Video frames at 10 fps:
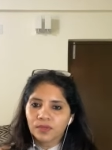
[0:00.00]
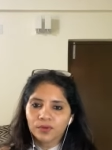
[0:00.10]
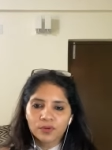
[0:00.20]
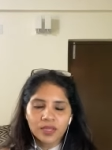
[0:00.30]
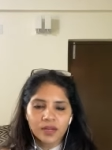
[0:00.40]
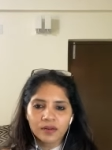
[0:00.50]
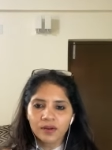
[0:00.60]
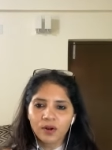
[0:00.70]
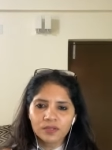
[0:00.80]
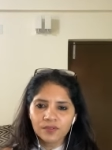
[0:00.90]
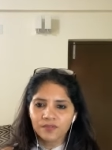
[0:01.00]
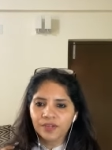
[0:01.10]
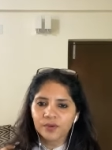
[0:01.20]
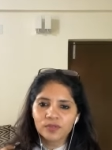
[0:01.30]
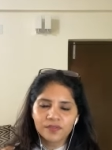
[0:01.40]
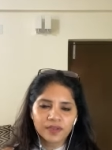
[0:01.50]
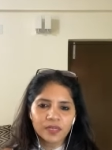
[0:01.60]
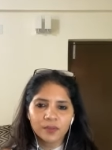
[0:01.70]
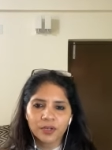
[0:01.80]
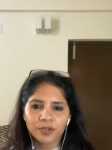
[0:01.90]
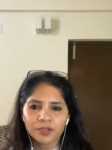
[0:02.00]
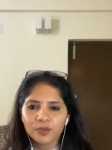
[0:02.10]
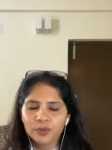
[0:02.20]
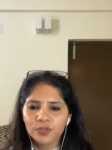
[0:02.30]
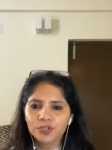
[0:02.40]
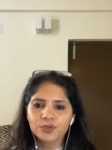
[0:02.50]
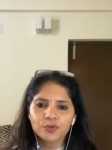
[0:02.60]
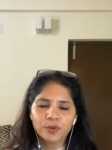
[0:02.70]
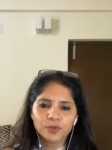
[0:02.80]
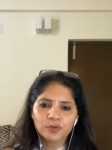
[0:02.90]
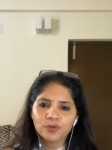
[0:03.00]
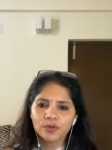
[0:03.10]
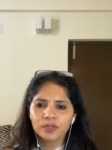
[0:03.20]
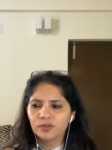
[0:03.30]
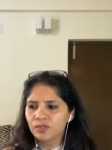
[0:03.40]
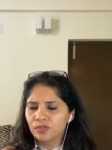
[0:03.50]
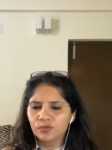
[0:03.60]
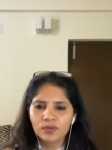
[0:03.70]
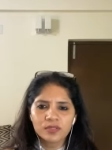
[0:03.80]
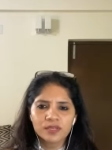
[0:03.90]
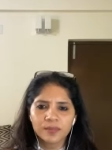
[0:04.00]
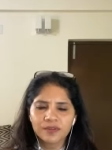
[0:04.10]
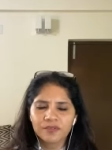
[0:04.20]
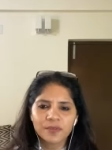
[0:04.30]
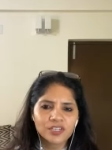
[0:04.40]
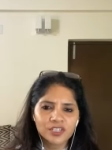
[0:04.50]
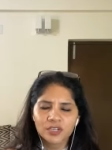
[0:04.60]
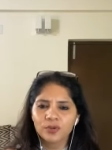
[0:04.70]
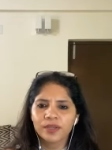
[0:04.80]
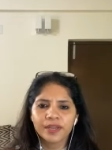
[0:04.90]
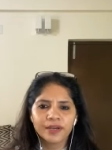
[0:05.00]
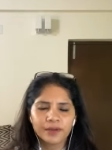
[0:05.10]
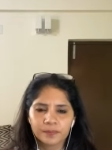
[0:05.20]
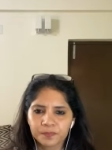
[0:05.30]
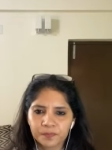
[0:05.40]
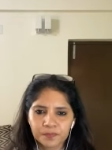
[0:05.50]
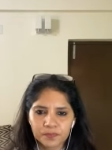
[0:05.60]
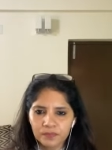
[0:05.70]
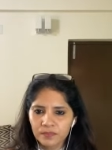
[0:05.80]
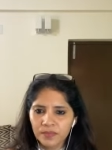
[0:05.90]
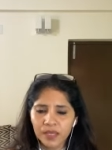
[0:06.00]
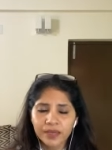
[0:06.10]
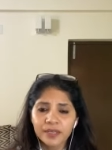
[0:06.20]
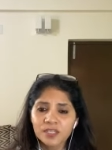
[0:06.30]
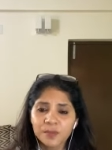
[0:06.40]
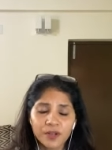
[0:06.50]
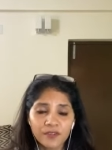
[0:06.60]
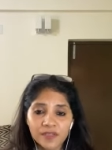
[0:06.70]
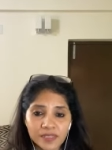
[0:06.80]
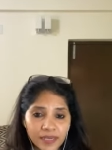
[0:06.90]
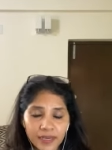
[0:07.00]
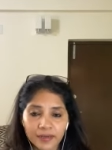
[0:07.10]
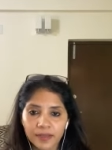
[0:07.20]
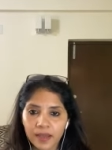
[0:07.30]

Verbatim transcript: you know there are lots of videos available on youtube on google you just google some information and you'll get it in a spur of a second